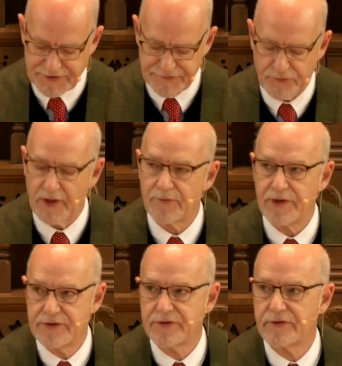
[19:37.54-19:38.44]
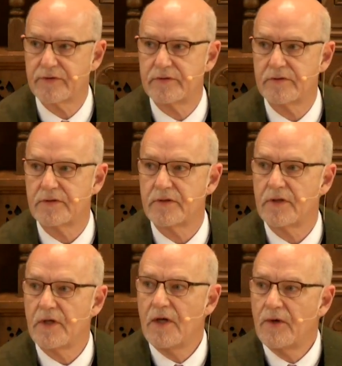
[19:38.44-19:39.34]
of what we do.
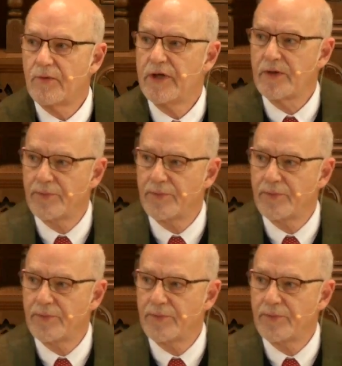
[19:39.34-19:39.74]
We are